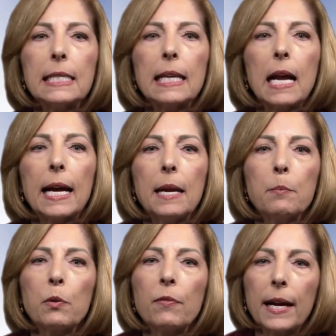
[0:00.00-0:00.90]
that I am
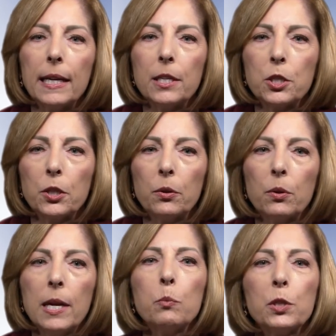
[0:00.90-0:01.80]
providing to
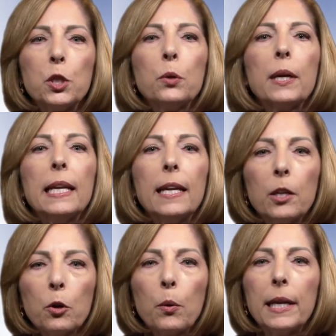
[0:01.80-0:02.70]
you, and which you can
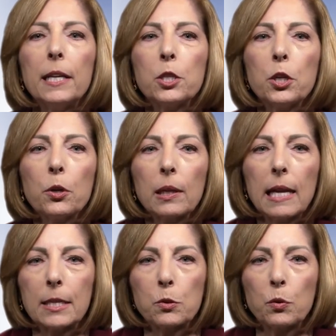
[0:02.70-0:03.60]
integrate into your
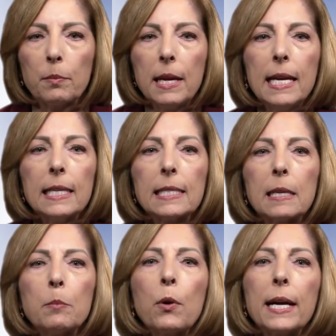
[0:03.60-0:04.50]
classroom,
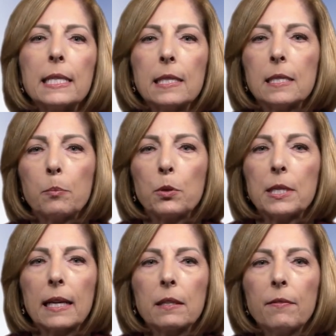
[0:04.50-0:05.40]
summarizes the
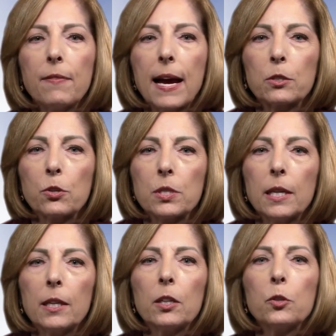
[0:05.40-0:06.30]
protective factors
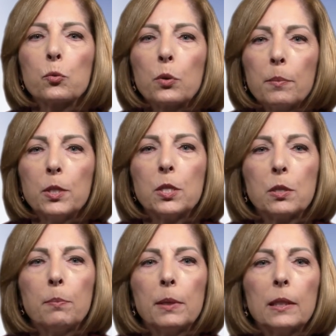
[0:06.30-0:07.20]
and contributes
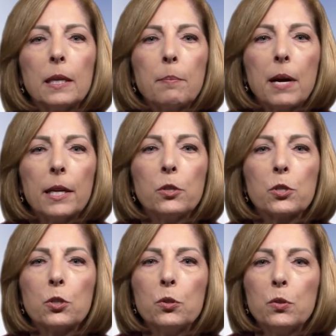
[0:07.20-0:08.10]
to building upon your
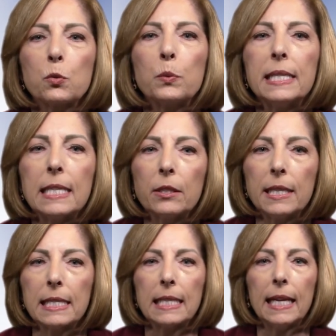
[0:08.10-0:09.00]
students'
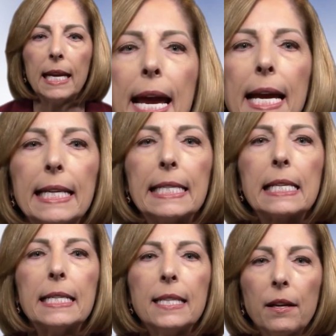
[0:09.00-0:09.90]
resiliency and is
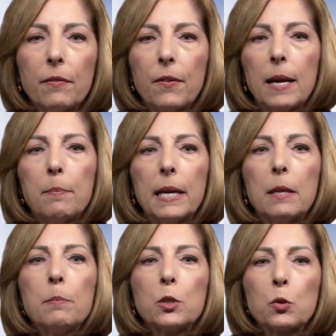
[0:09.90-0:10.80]
identified by
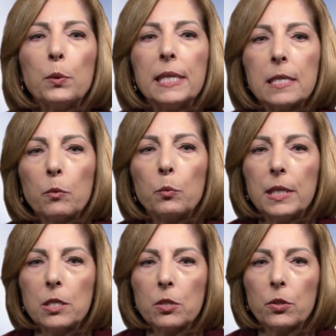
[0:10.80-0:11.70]
the most recent
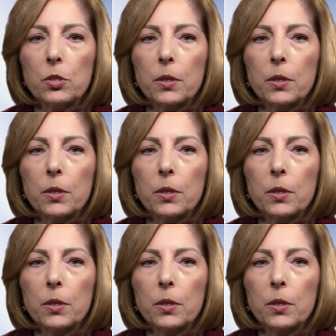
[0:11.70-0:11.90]
research.